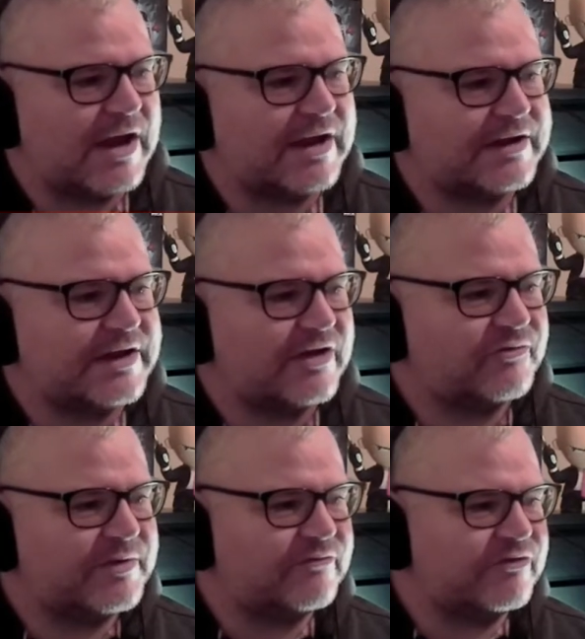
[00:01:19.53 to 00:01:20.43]
and he has
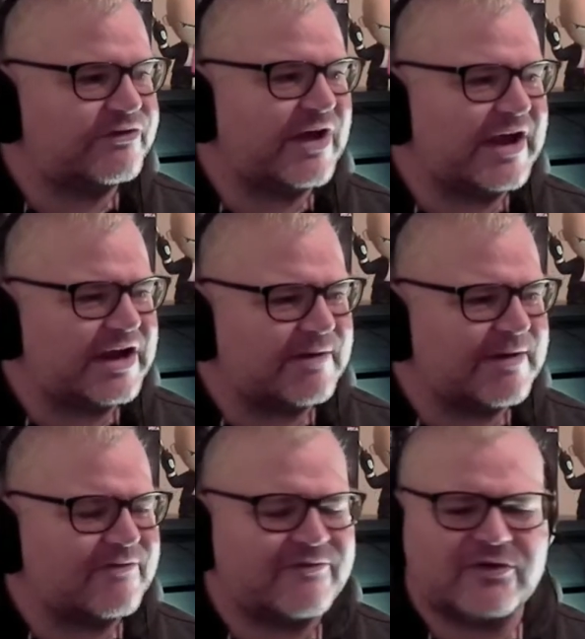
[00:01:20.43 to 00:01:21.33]
been retired
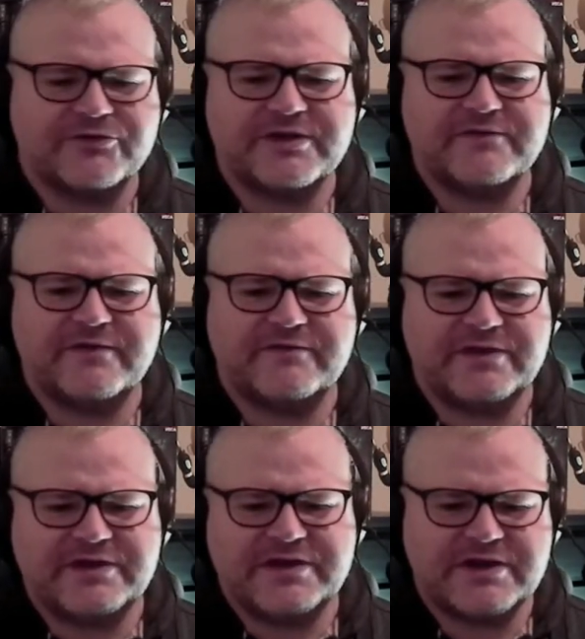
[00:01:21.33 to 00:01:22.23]
about
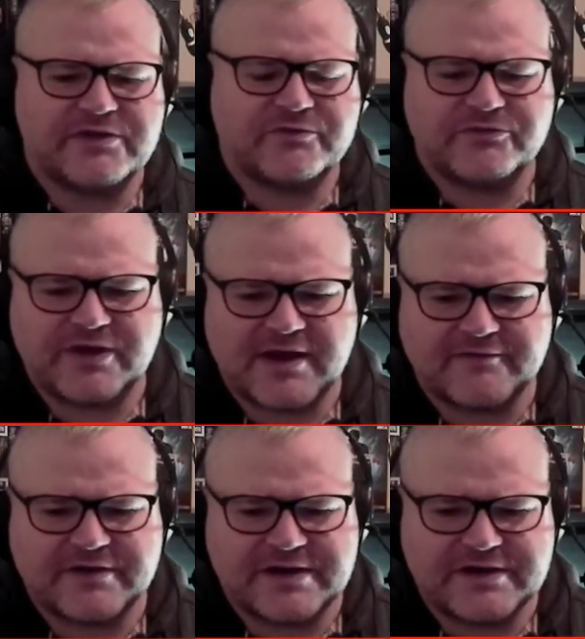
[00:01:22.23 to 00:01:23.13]
14-15 years from
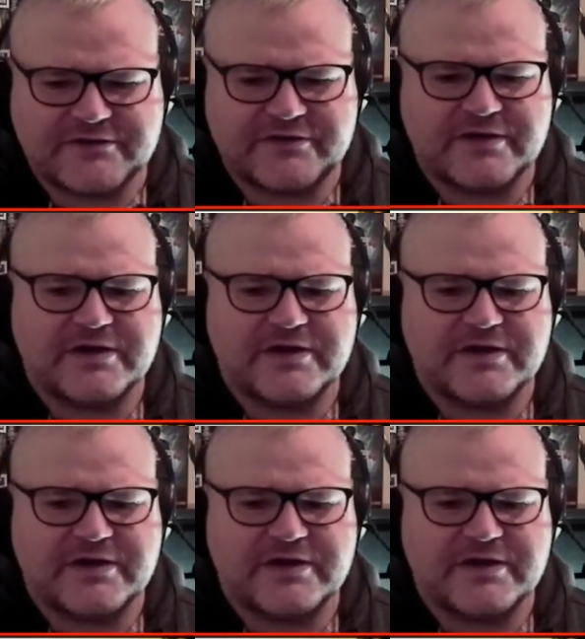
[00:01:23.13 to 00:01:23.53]
Starfleet.